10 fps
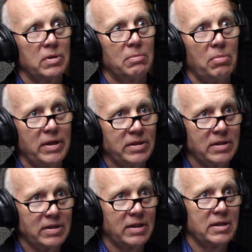
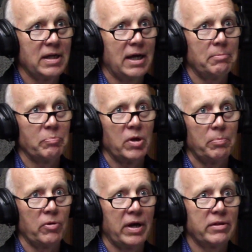Blessings at the time
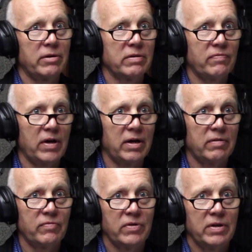up on
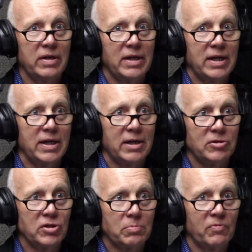I-35,
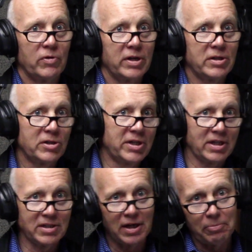just before you get to
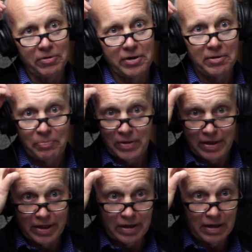Check Stop there. Mm-hmm.
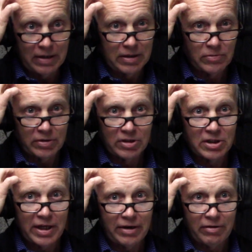And it was on a
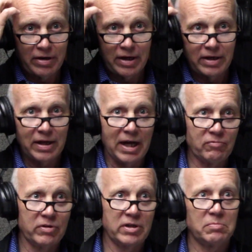Saturday
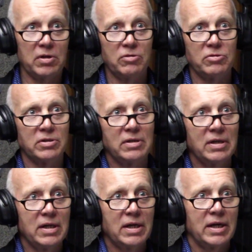after the explosion,
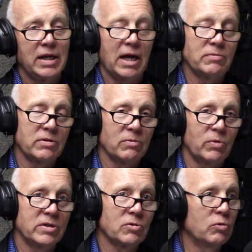and I was on the
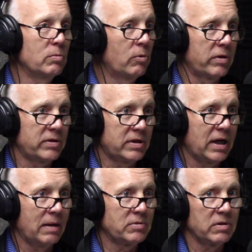West School Board at the
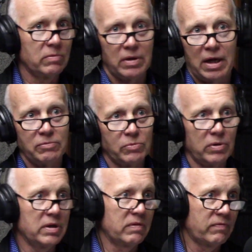time, so I was
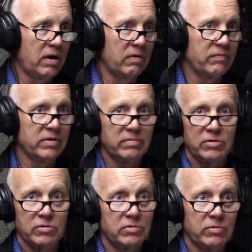really involved in
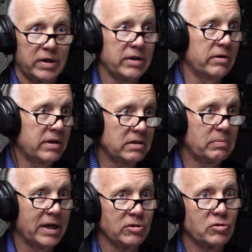trying to get our kids
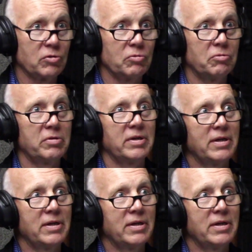back in school.